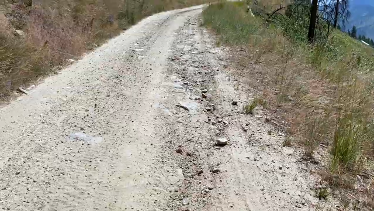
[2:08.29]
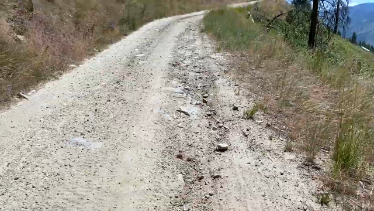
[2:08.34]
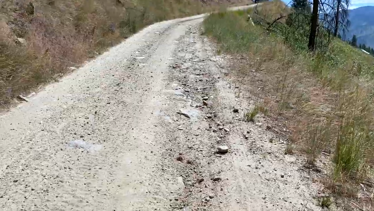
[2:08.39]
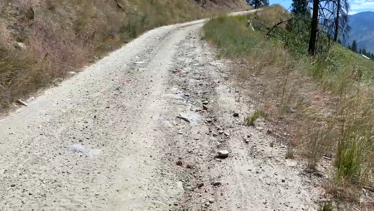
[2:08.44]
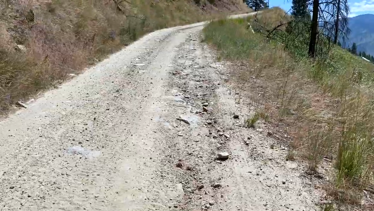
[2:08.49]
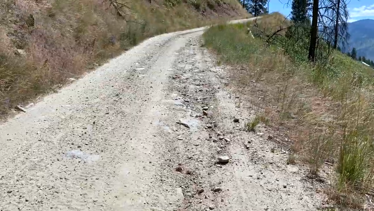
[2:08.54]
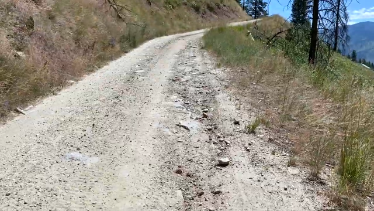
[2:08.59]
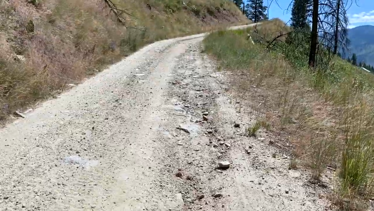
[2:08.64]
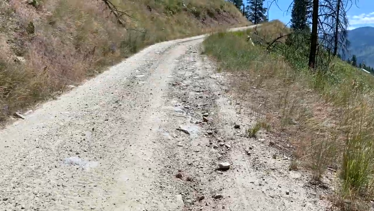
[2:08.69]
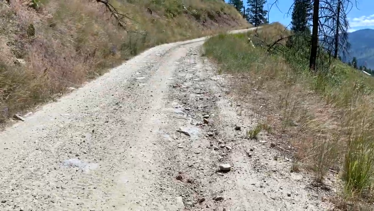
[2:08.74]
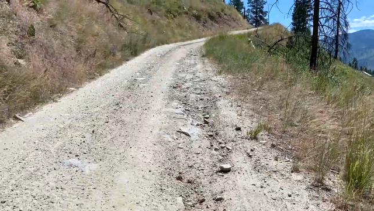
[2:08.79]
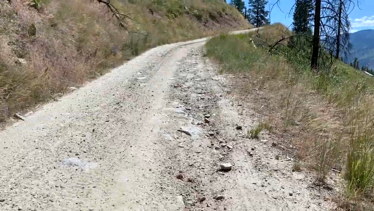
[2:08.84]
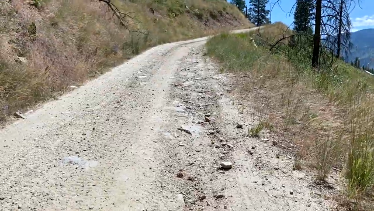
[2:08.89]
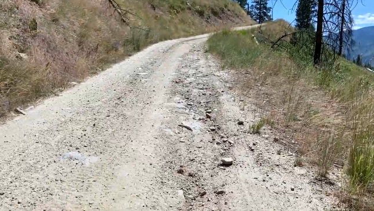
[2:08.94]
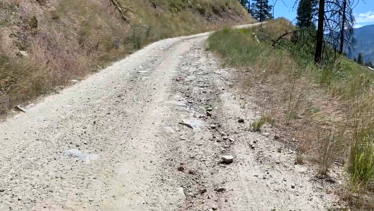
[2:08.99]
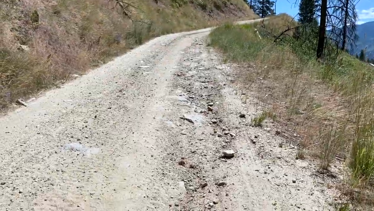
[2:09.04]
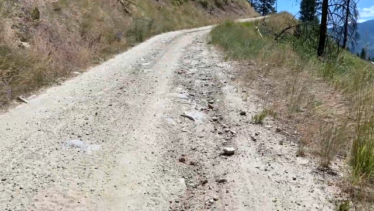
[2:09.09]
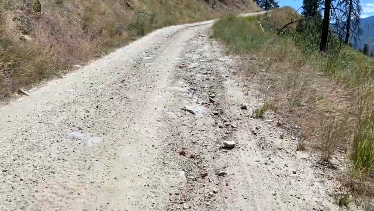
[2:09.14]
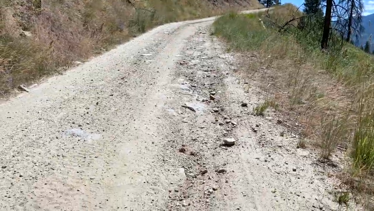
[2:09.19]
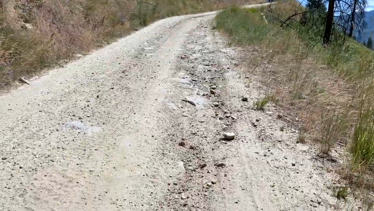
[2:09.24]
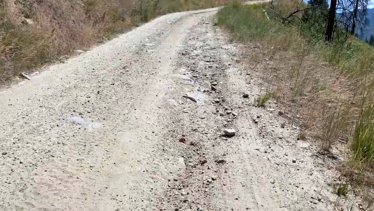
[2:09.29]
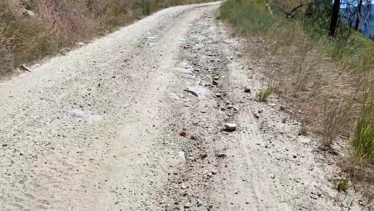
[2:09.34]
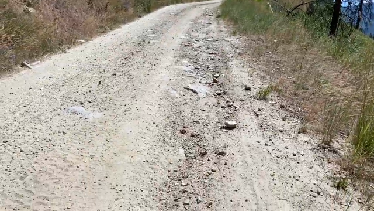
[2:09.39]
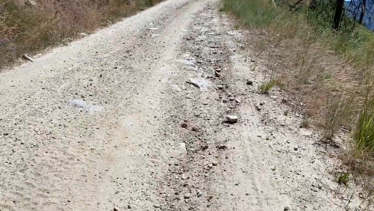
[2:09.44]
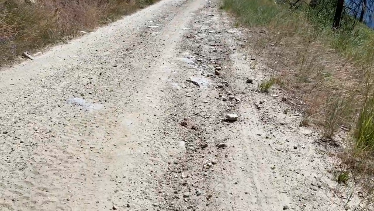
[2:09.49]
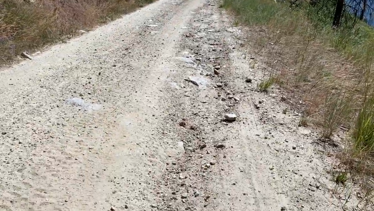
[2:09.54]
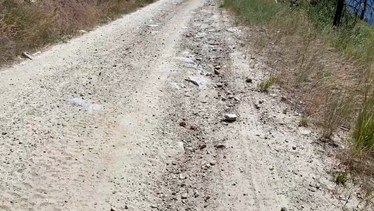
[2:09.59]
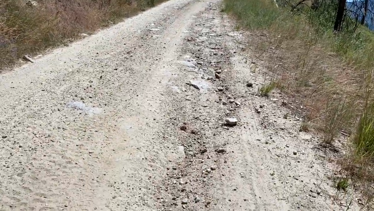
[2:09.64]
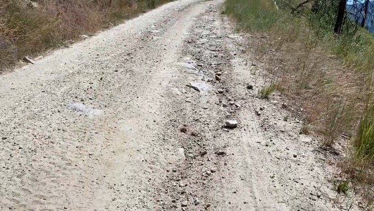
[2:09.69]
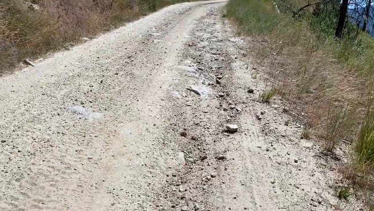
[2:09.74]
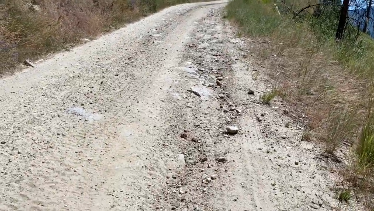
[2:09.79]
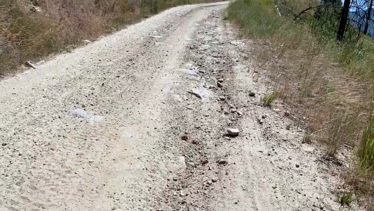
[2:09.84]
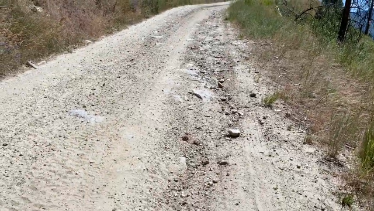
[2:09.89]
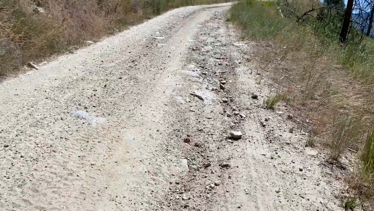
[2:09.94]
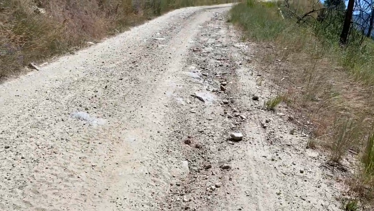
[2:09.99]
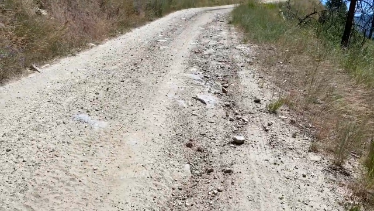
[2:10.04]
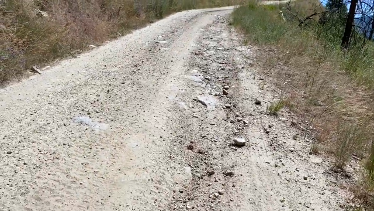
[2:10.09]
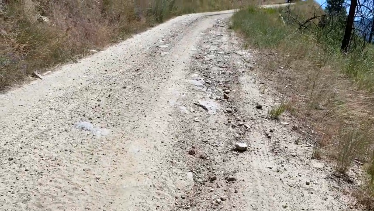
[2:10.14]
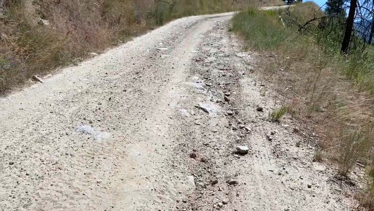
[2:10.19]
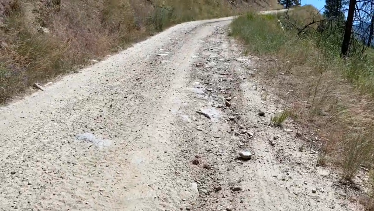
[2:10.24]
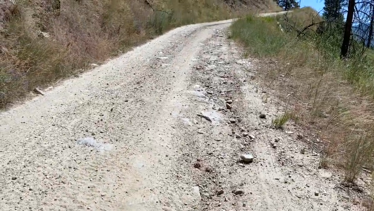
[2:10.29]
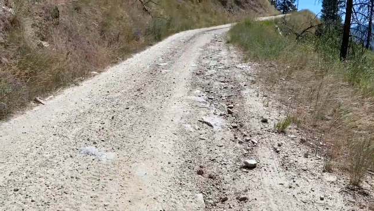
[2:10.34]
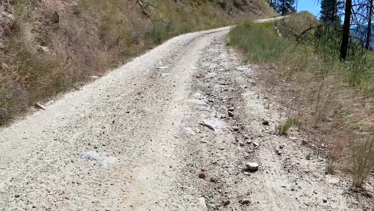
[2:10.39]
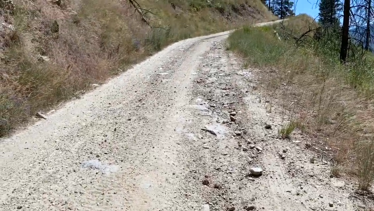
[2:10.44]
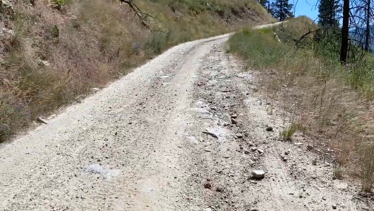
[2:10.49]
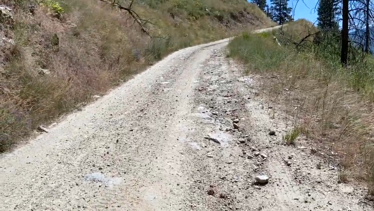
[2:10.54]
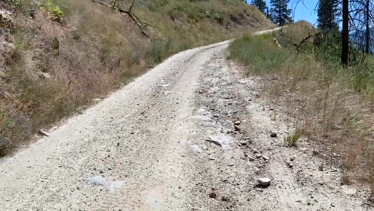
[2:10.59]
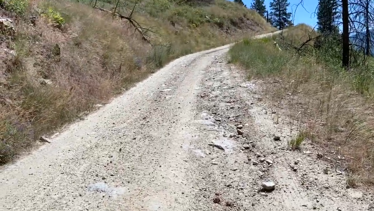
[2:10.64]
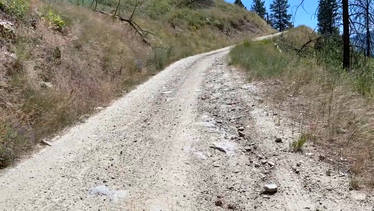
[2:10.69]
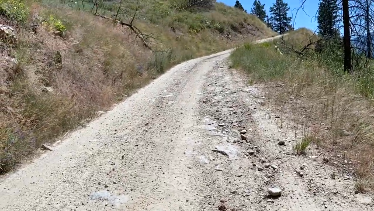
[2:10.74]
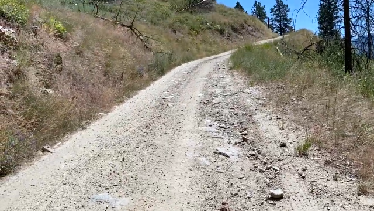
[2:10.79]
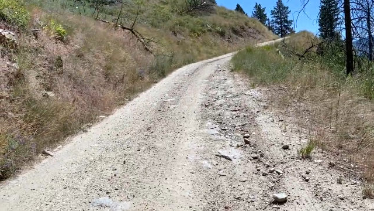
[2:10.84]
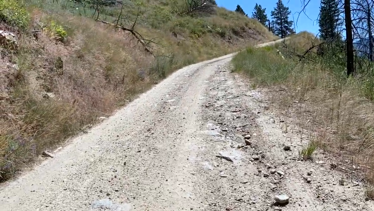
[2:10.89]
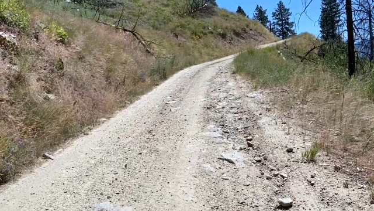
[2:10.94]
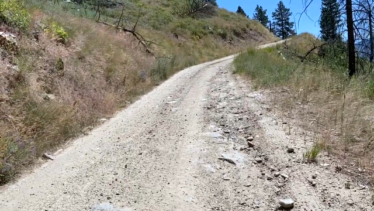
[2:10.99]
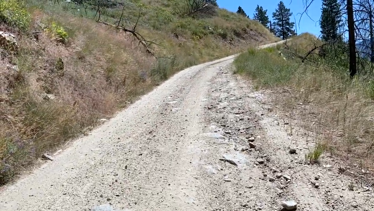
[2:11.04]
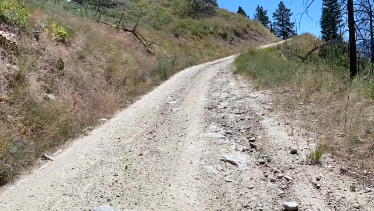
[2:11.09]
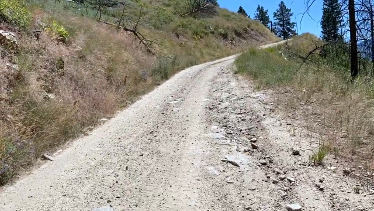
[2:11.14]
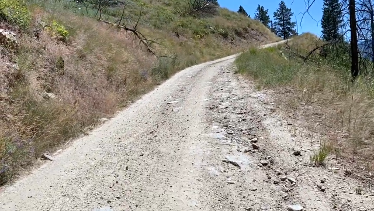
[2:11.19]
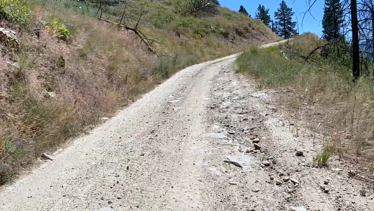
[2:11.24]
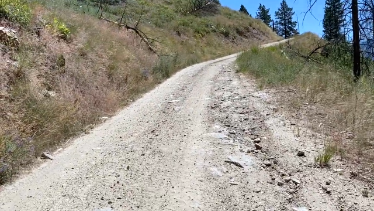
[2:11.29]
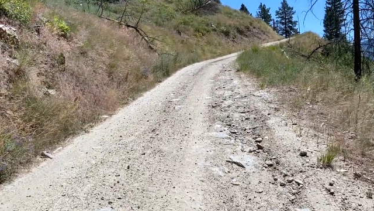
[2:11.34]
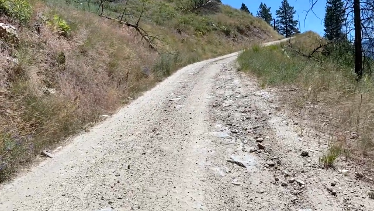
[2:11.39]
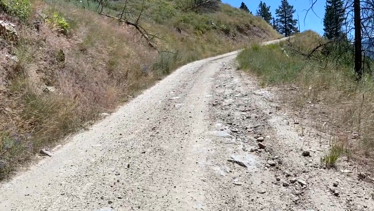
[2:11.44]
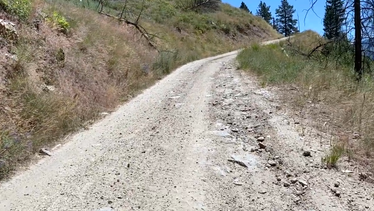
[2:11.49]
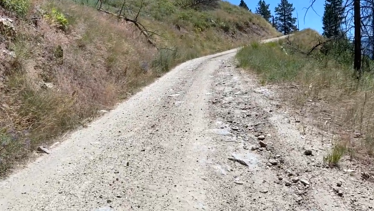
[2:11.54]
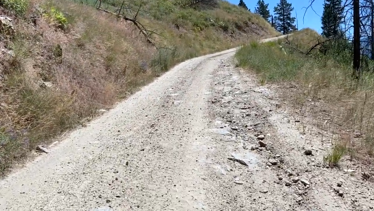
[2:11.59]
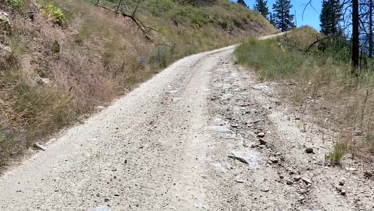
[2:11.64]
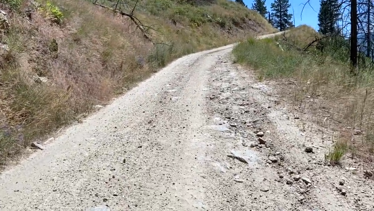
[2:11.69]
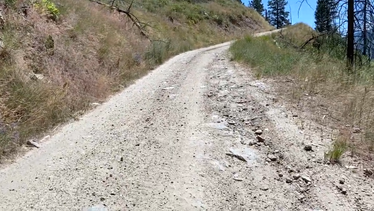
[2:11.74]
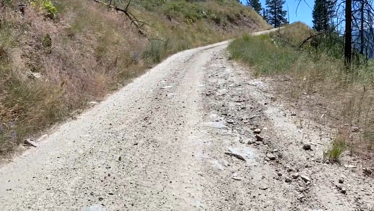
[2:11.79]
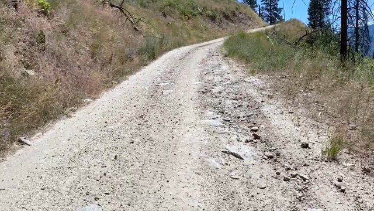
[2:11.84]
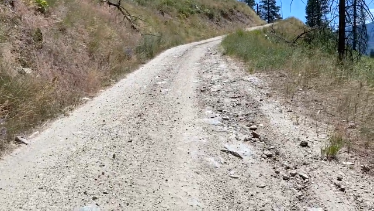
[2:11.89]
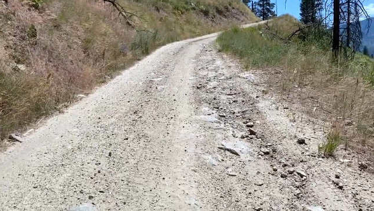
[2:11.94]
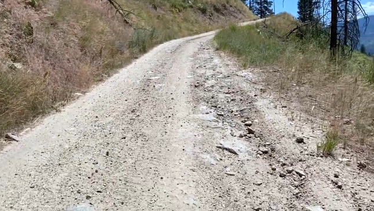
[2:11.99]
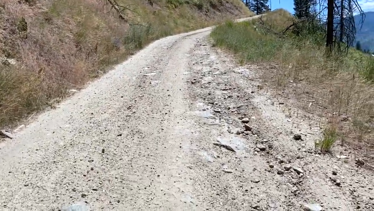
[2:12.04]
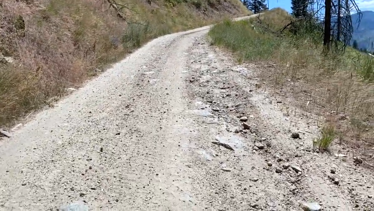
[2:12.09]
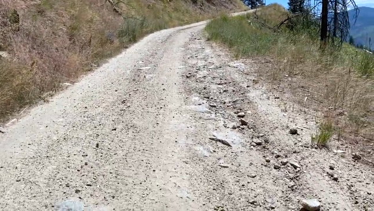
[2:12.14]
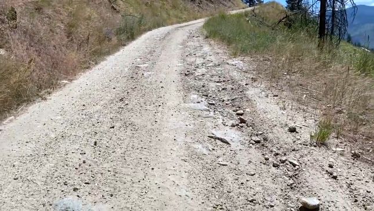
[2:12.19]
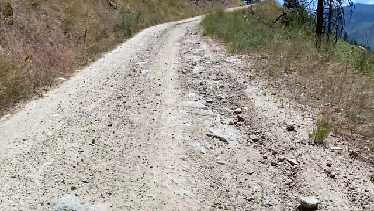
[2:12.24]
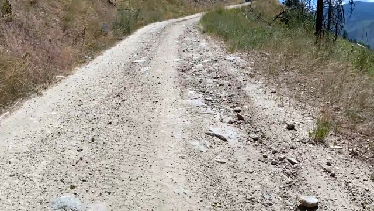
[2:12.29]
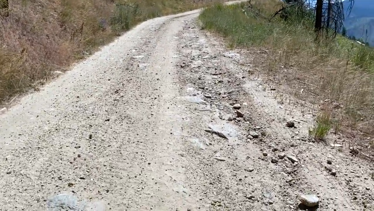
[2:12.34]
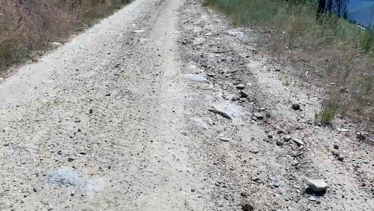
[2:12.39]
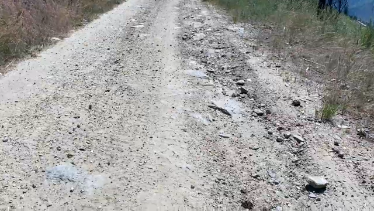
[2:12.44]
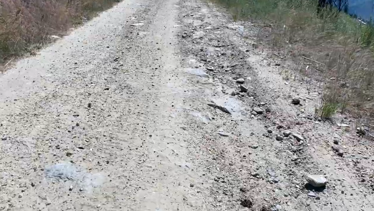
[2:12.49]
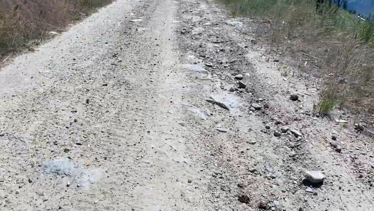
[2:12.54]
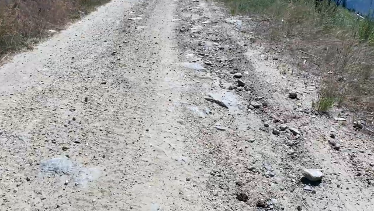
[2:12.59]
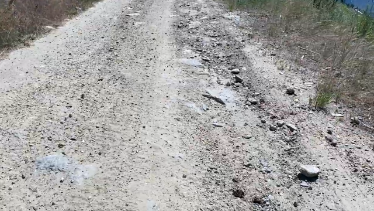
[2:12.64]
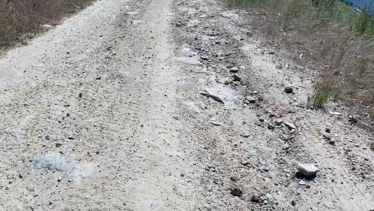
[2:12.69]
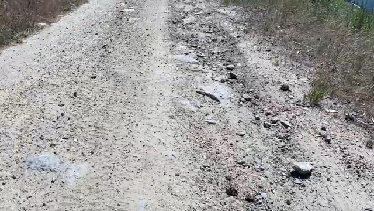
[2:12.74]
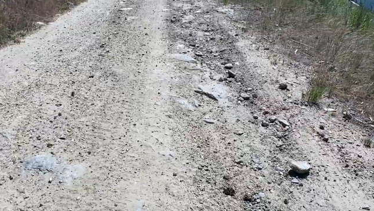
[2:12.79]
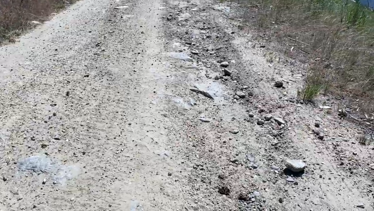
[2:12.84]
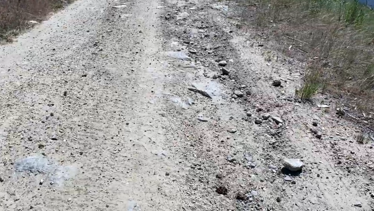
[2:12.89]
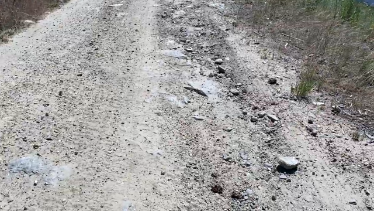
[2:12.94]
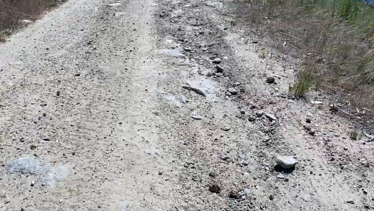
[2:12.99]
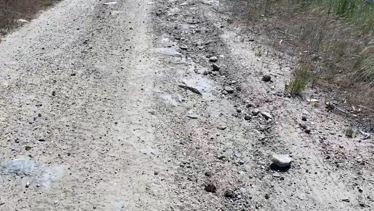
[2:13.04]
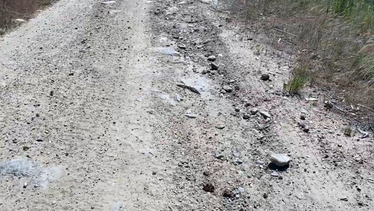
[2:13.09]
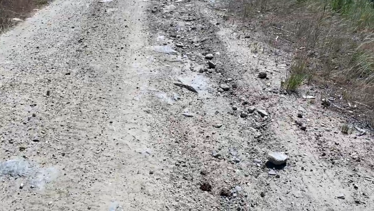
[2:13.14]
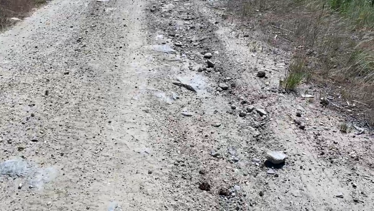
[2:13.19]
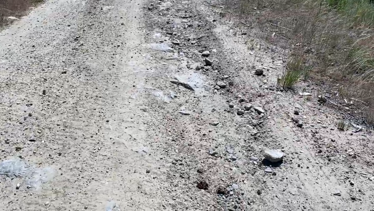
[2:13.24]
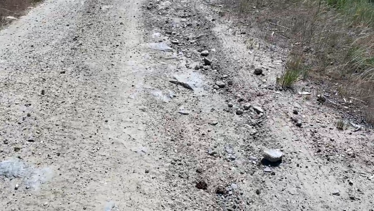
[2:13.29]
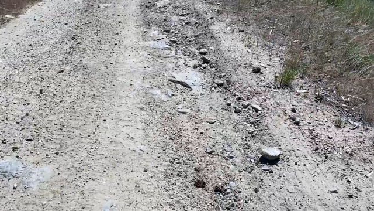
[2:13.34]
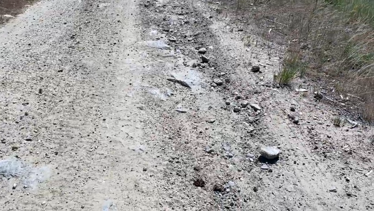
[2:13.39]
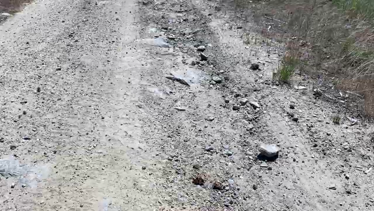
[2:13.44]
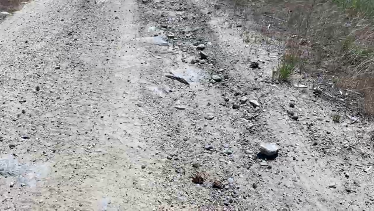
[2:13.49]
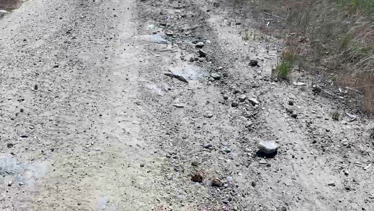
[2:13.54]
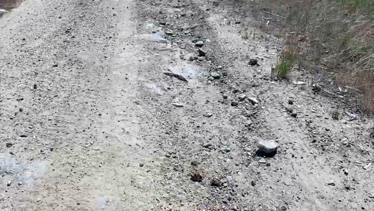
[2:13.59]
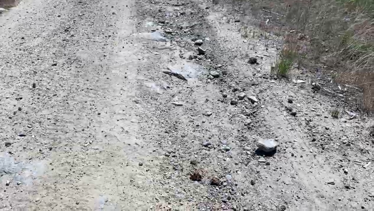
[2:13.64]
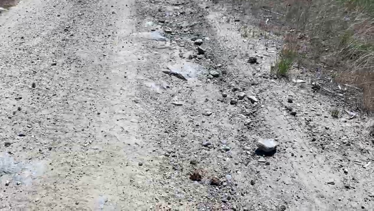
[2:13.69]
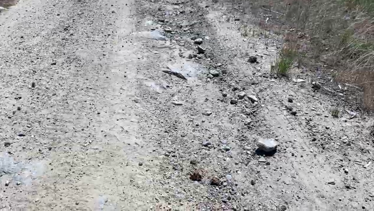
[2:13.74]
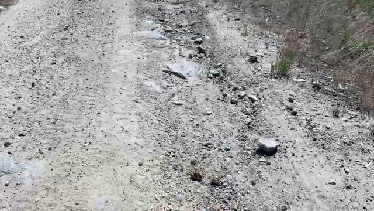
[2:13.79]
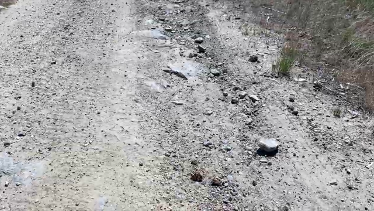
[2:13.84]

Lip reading: [unreadable: no face in view]